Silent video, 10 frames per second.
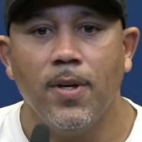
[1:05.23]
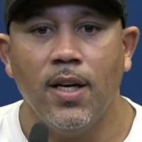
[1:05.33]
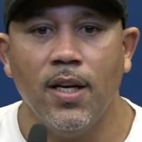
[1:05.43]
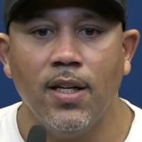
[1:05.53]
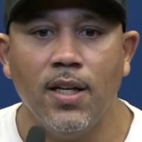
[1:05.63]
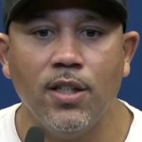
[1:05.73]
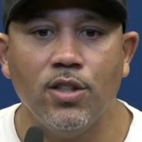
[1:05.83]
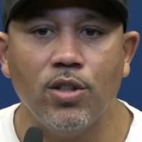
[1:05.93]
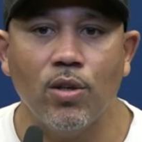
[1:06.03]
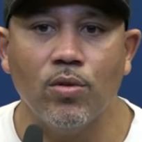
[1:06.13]
And he
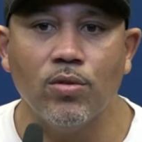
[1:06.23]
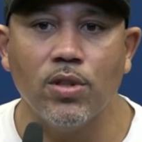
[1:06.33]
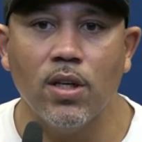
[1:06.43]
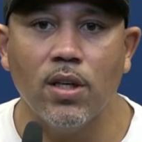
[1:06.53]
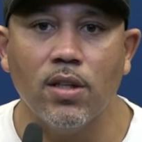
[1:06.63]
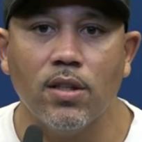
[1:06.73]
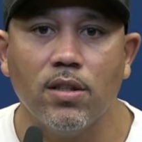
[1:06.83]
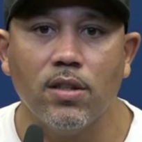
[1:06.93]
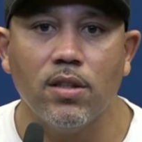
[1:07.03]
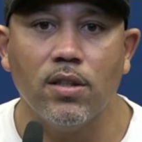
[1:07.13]
shows,
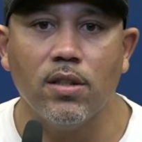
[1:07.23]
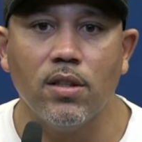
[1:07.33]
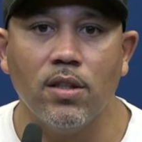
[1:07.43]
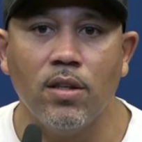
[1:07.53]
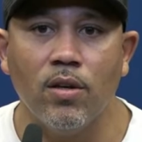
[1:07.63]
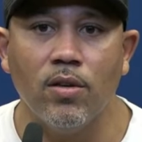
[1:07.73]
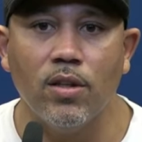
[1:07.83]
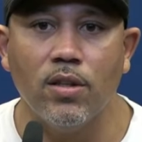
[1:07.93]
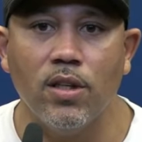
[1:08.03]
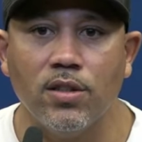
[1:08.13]
you know,
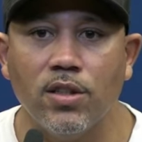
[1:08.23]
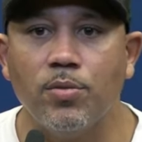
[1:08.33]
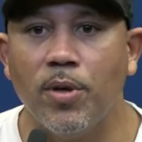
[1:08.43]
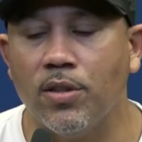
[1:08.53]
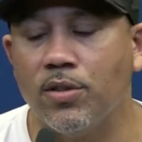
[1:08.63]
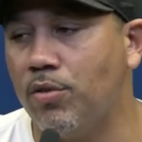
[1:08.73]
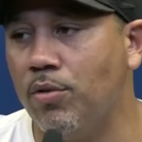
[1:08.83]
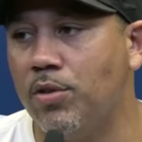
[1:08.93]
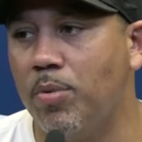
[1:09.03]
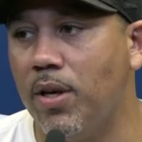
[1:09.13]
his experience through
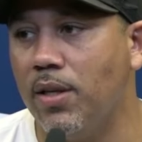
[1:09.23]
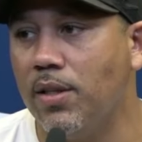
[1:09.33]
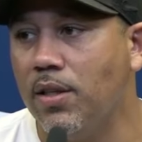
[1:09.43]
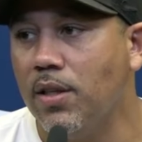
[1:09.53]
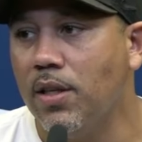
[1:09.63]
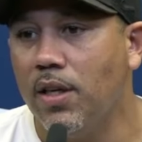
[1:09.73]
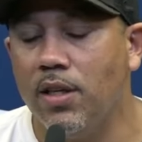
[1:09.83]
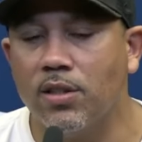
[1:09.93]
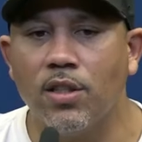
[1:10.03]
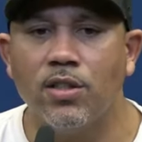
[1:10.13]
his play. He
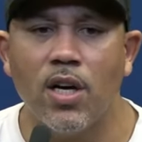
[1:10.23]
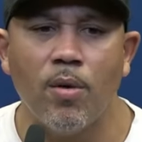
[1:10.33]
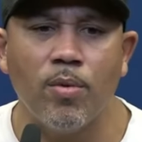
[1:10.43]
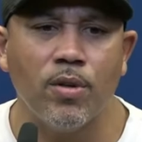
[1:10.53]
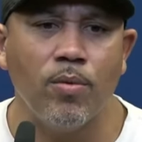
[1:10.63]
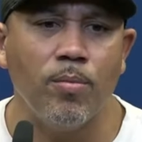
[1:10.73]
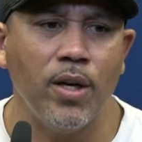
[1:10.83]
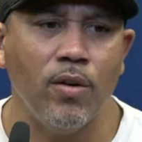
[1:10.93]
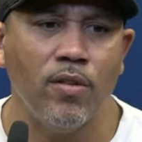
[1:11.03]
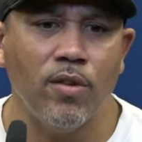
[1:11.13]
does a good job with the
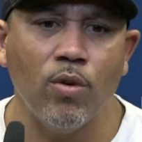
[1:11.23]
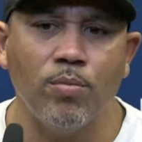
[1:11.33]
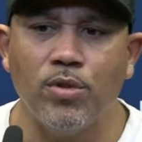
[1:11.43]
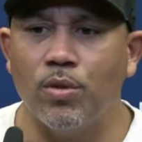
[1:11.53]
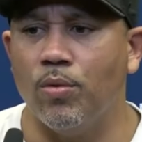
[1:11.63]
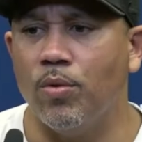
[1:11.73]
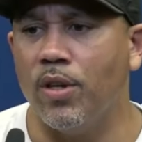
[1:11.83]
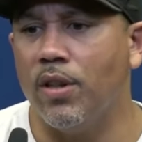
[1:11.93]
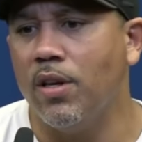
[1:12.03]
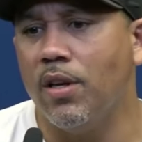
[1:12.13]
remainder of the group, too,
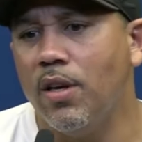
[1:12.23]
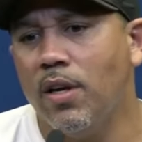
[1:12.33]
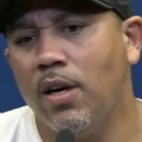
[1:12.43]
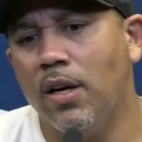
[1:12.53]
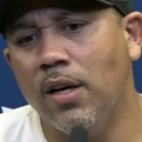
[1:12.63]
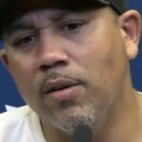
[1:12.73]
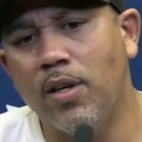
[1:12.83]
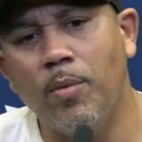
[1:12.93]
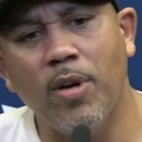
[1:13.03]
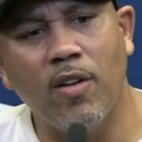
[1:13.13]
with
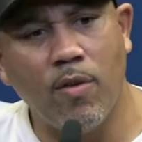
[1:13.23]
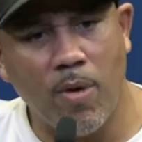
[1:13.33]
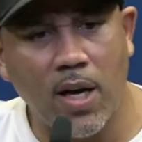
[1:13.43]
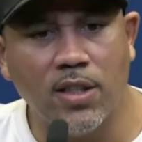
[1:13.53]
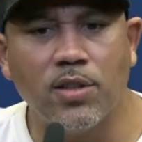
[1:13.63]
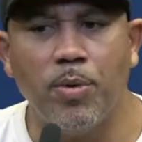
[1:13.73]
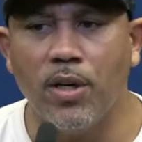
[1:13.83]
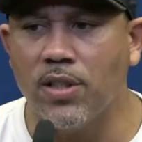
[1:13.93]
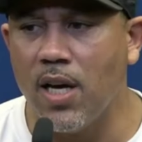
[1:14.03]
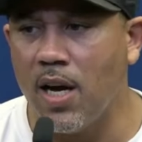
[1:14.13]
keeping everybody's
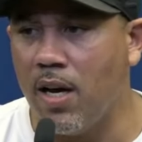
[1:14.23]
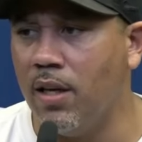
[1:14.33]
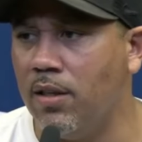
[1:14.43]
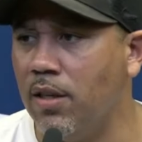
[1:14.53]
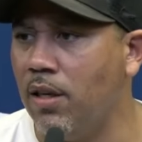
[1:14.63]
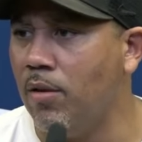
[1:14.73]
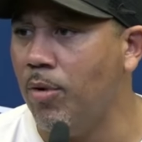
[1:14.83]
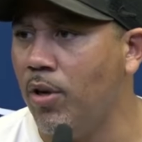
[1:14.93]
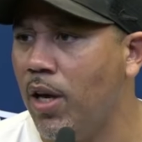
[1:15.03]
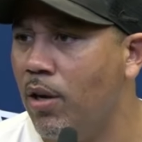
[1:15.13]
spirits high and
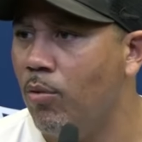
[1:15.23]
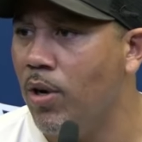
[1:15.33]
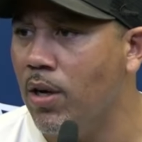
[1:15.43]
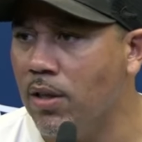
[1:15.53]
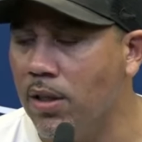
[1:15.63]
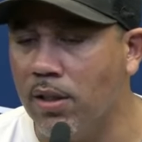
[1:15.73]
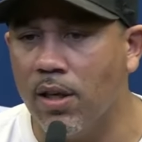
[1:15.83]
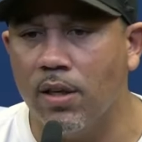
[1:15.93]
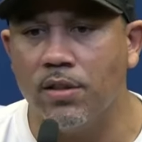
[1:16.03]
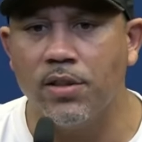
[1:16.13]
communicating well and
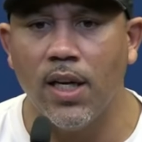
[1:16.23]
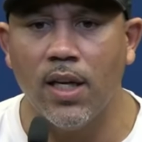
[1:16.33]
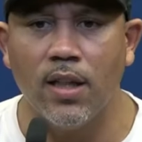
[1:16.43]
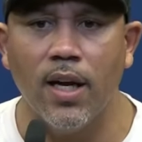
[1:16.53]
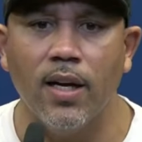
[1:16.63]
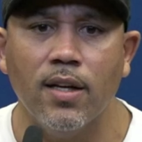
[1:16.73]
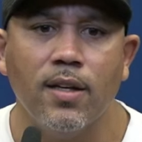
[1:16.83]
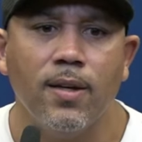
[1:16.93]
understanding that,